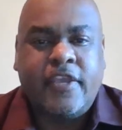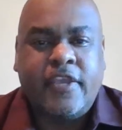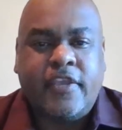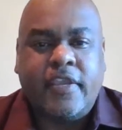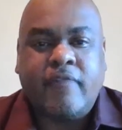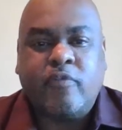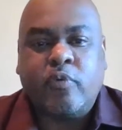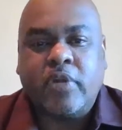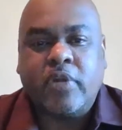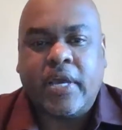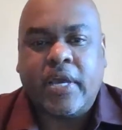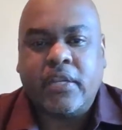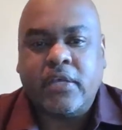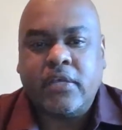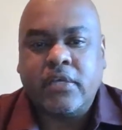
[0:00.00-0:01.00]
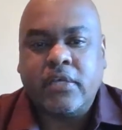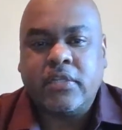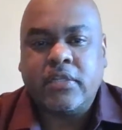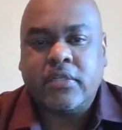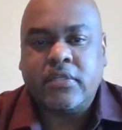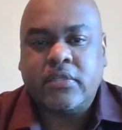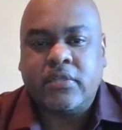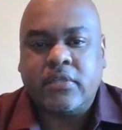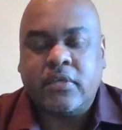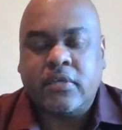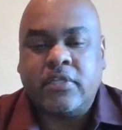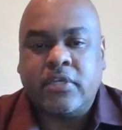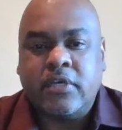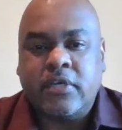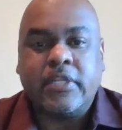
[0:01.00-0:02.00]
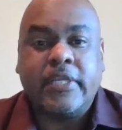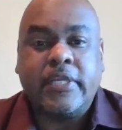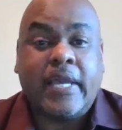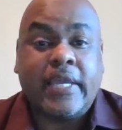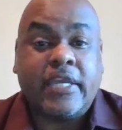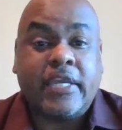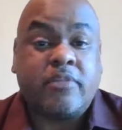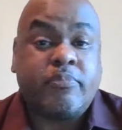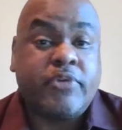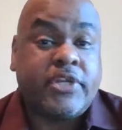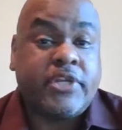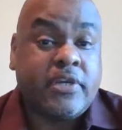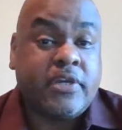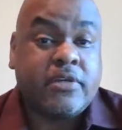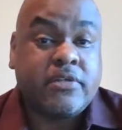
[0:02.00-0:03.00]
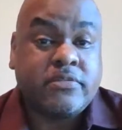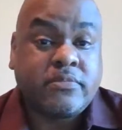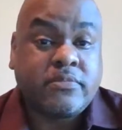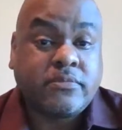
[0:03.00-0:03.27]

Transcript: you ever wonder how the ugly uh, the ugly guy get the pretty girl?